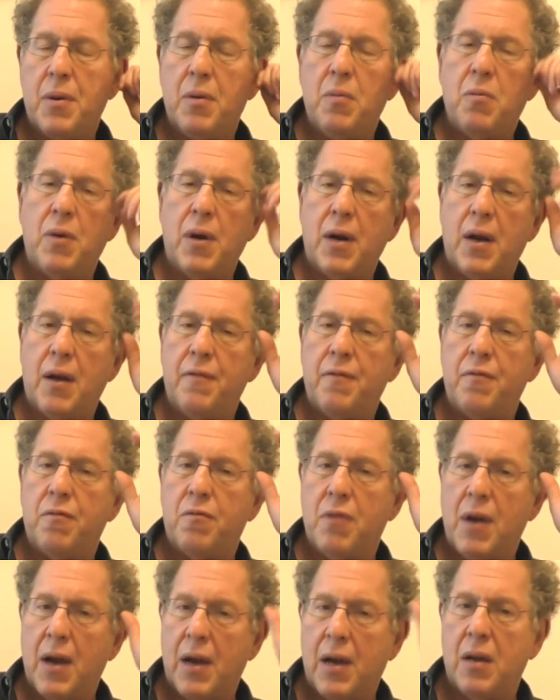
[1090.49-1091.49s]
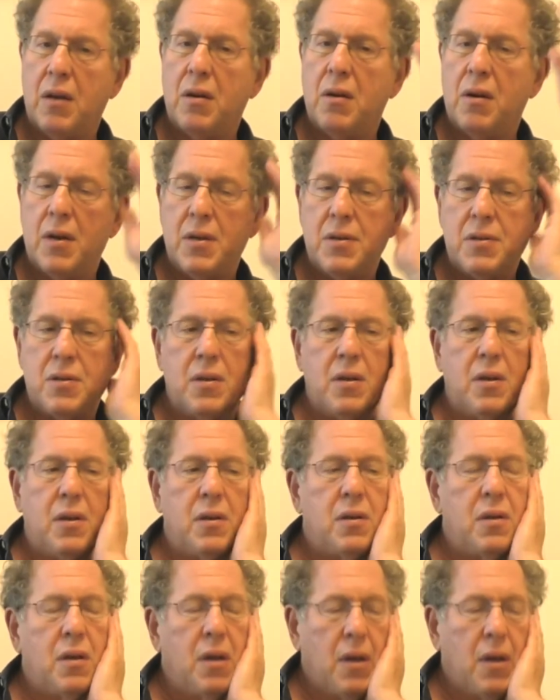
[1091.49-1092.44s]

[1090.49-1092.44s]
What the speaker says: What I've recognized is,